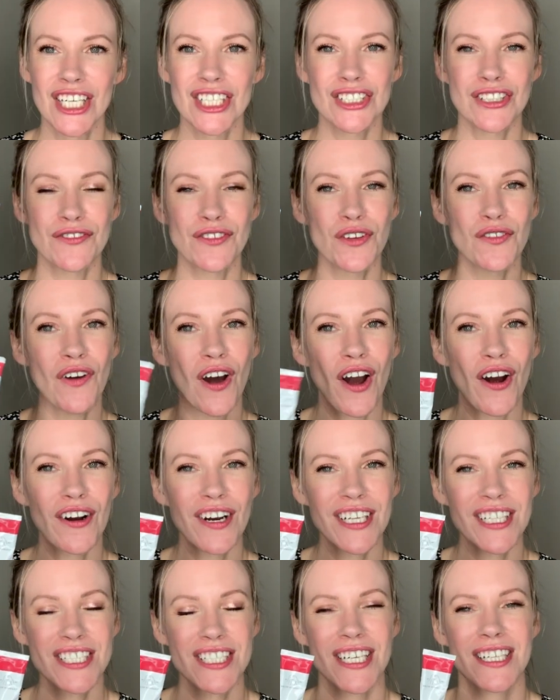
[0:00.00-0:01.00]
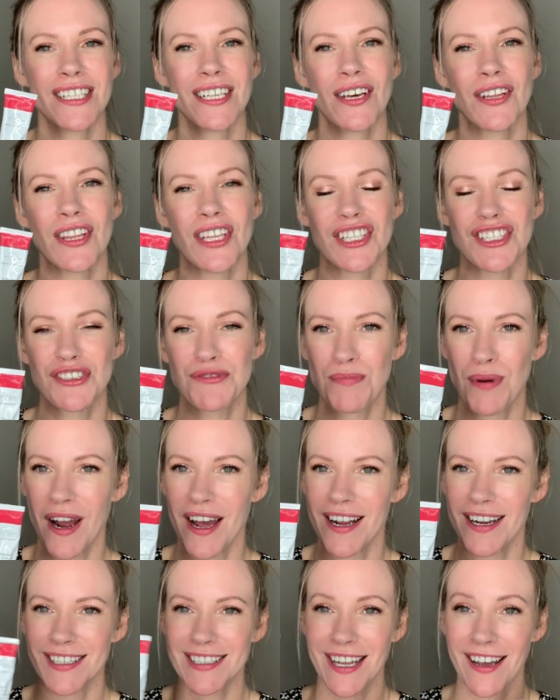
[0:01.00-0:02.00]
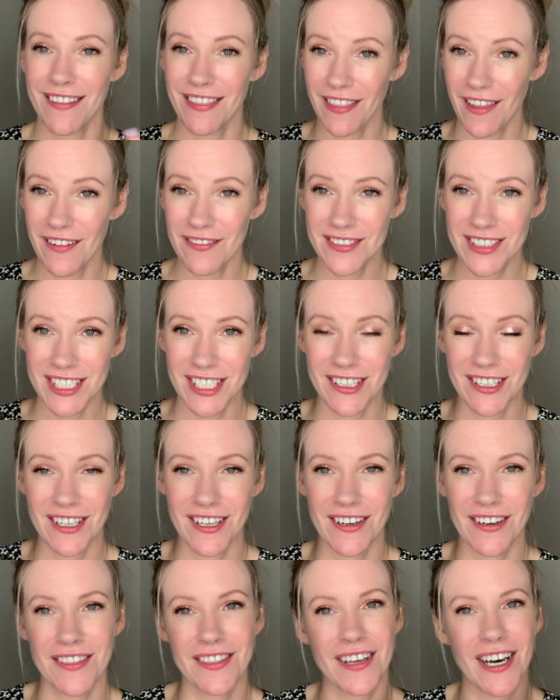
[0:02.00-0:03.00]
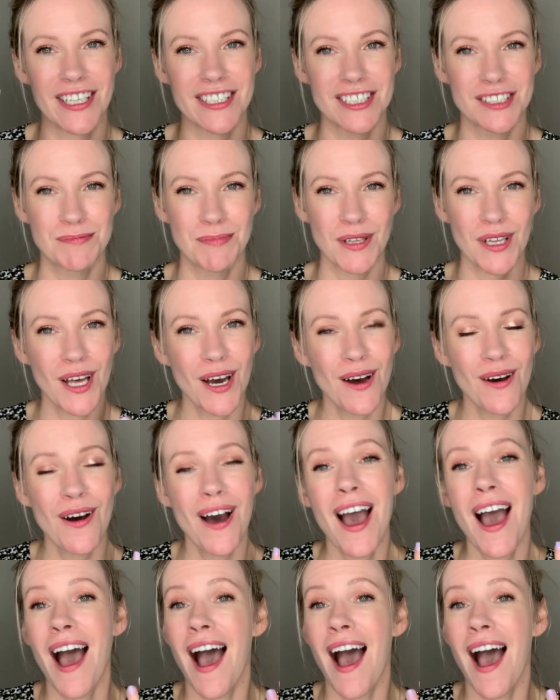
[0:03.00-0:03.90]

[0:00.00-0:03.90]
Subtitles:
So if you've already checked out this product, I'd love to hear your thoughts below.